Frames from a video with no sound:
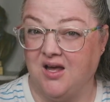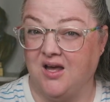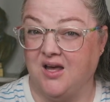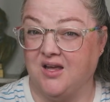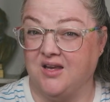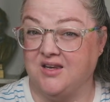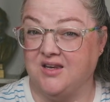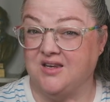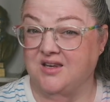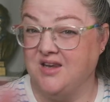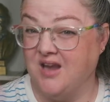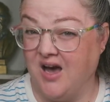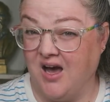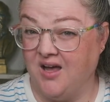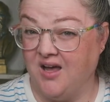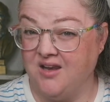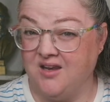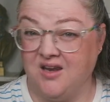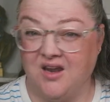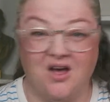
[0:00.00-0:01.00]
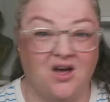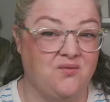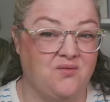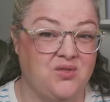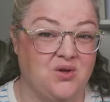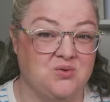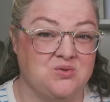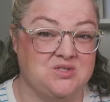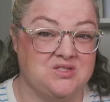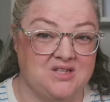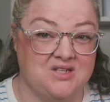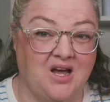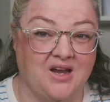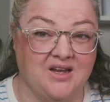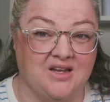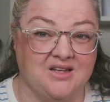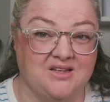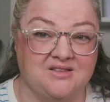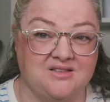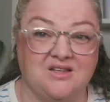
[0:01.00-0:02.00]
none of those
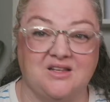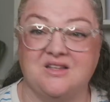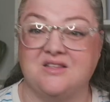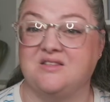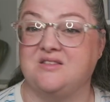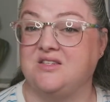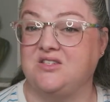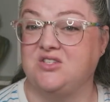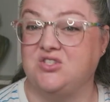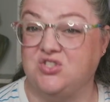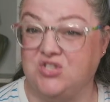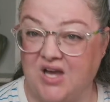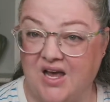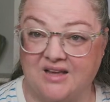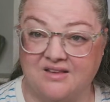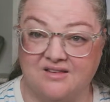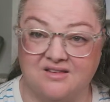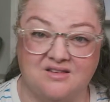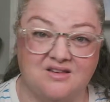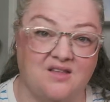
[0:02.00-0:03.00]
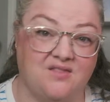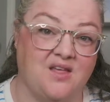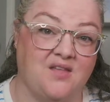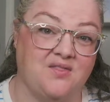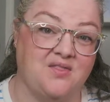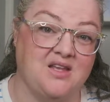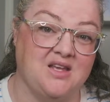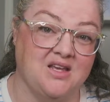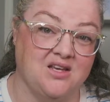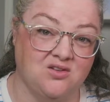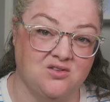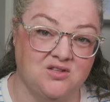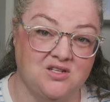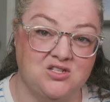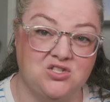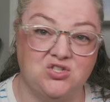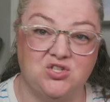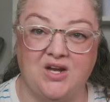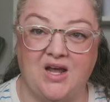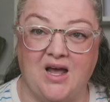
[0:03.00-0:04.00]
studies suggest that the illness
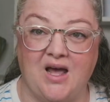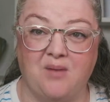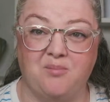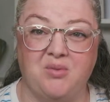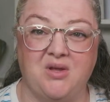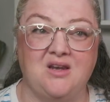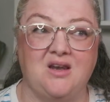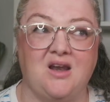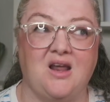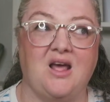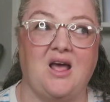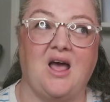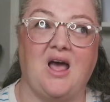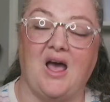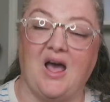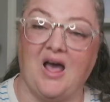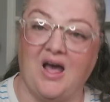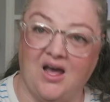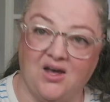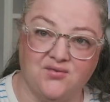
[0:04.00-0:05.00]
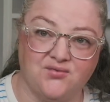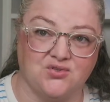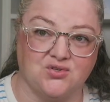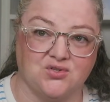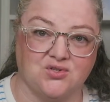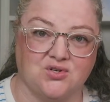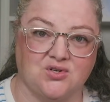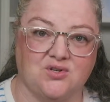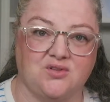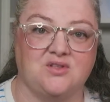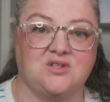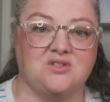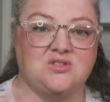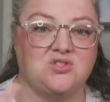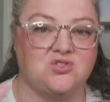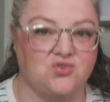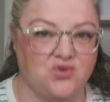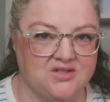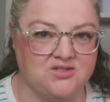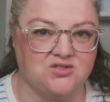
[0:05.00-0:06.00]
should happen after the
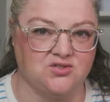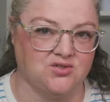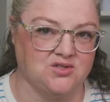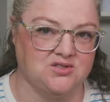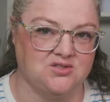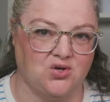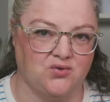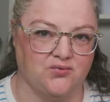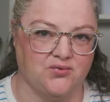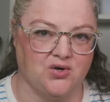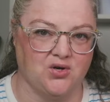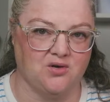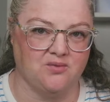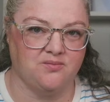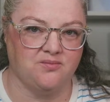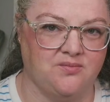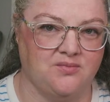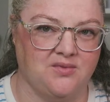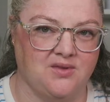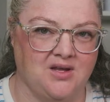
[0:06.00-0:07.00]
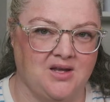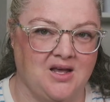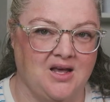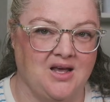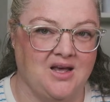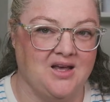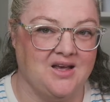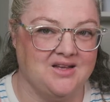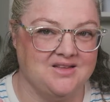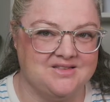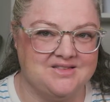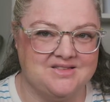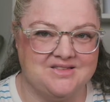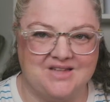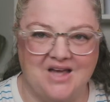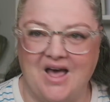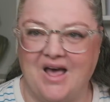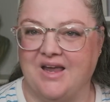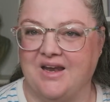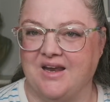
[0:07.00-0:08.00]
stressor is over.
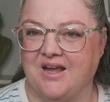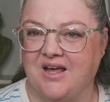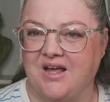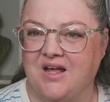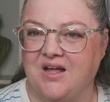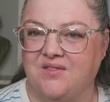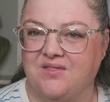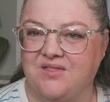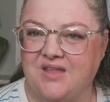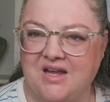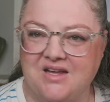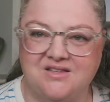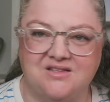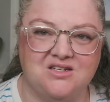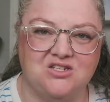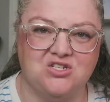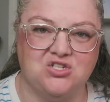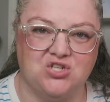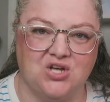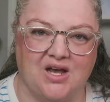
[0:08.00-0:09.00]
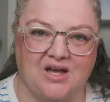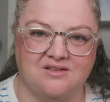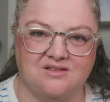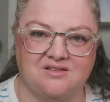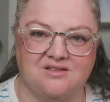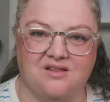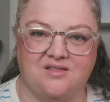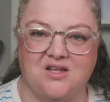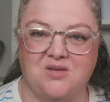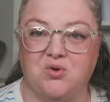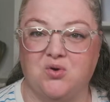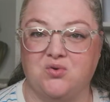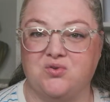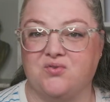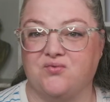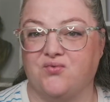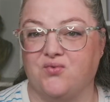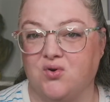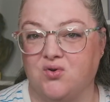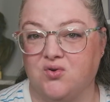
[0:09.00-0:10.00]
Instead, they suggest that the most
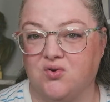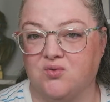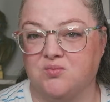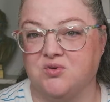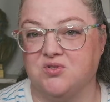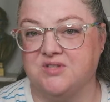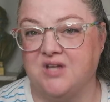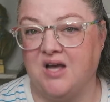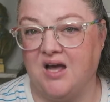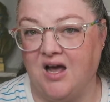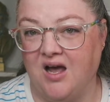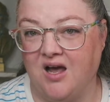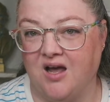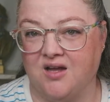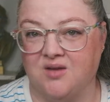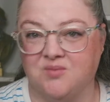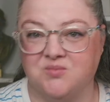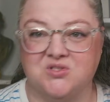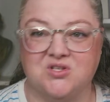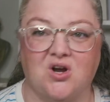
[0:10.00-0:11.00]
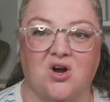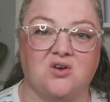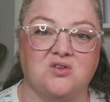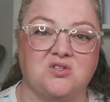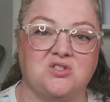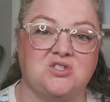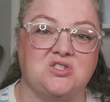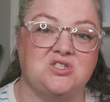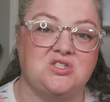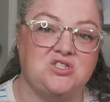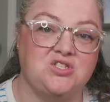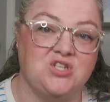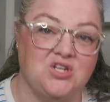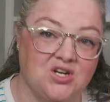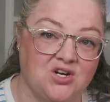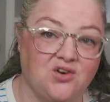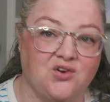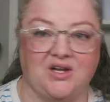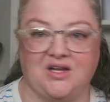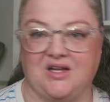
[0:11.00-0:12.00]
vulnerable times are
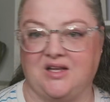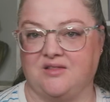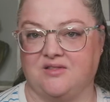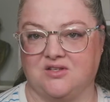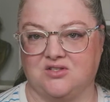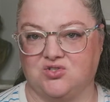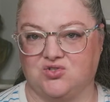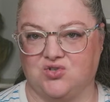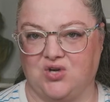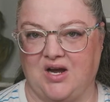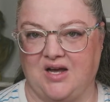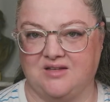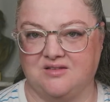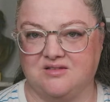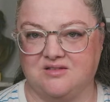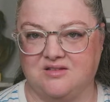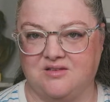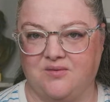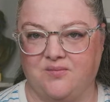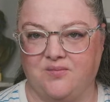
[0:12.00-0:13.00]
during the stress.